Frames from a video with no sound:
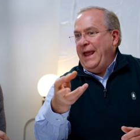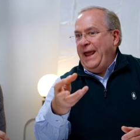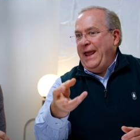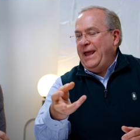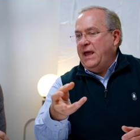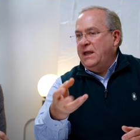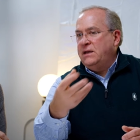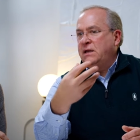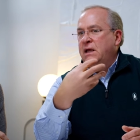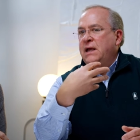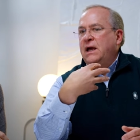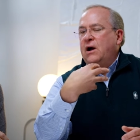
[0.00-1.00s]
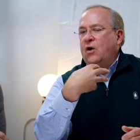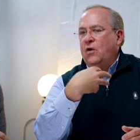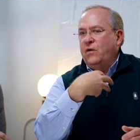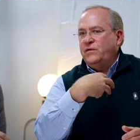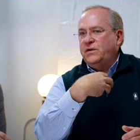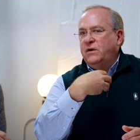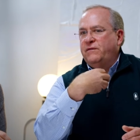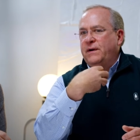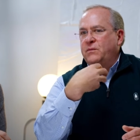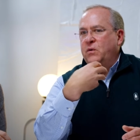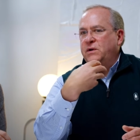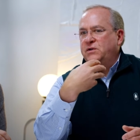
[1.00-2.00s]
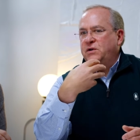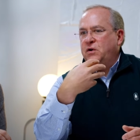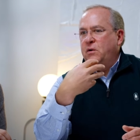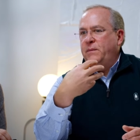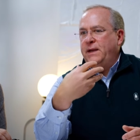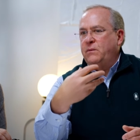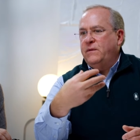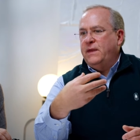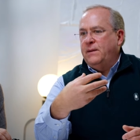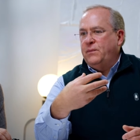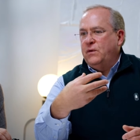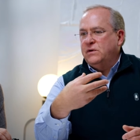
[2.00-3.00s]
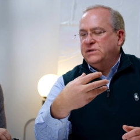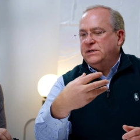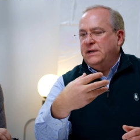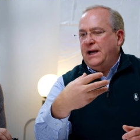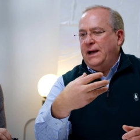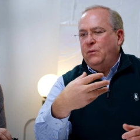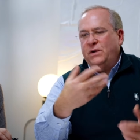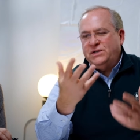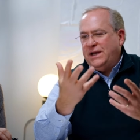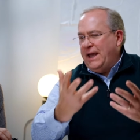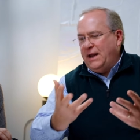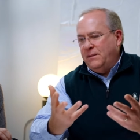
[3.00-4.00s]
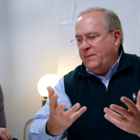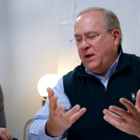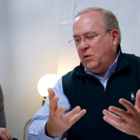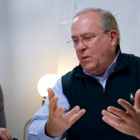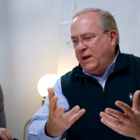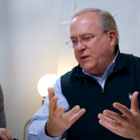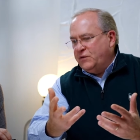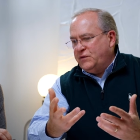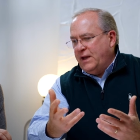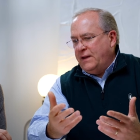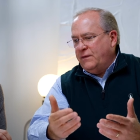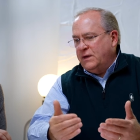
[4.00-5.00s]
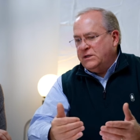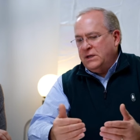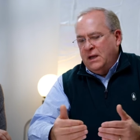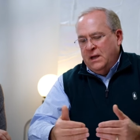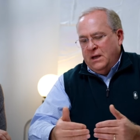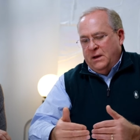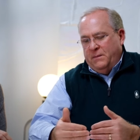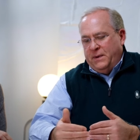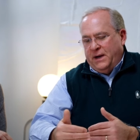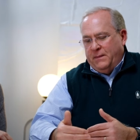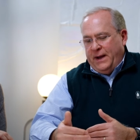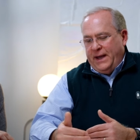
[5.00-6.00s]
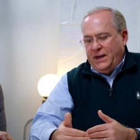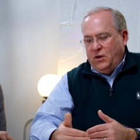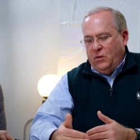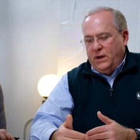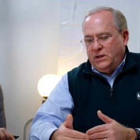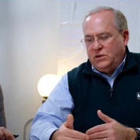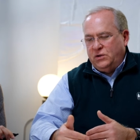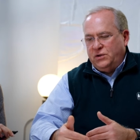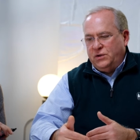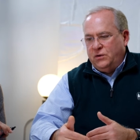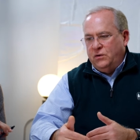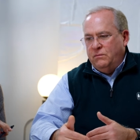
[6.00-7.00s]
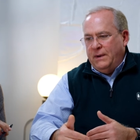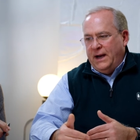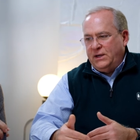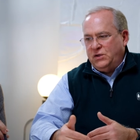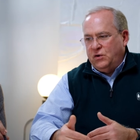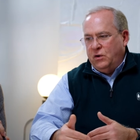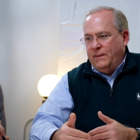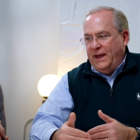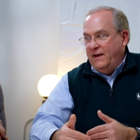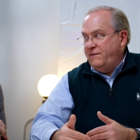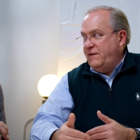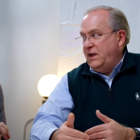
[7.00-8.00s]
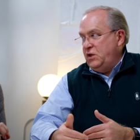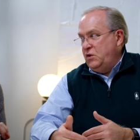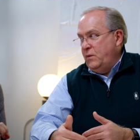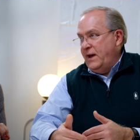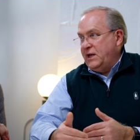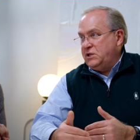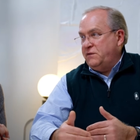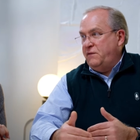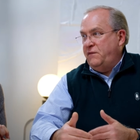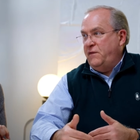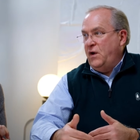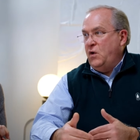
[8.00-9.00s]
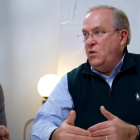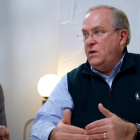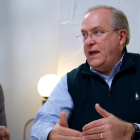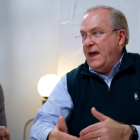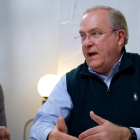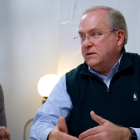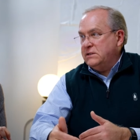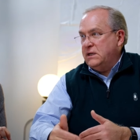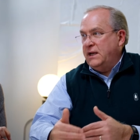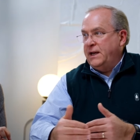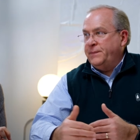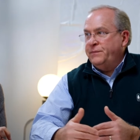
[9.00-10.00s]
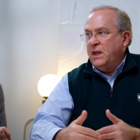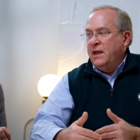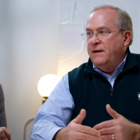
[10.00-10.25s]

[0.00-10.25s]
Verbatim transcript: And also, if I'm going to go be with that person, I wish I had a better way to say this, but am I going to do my term F A U X, faux counseling,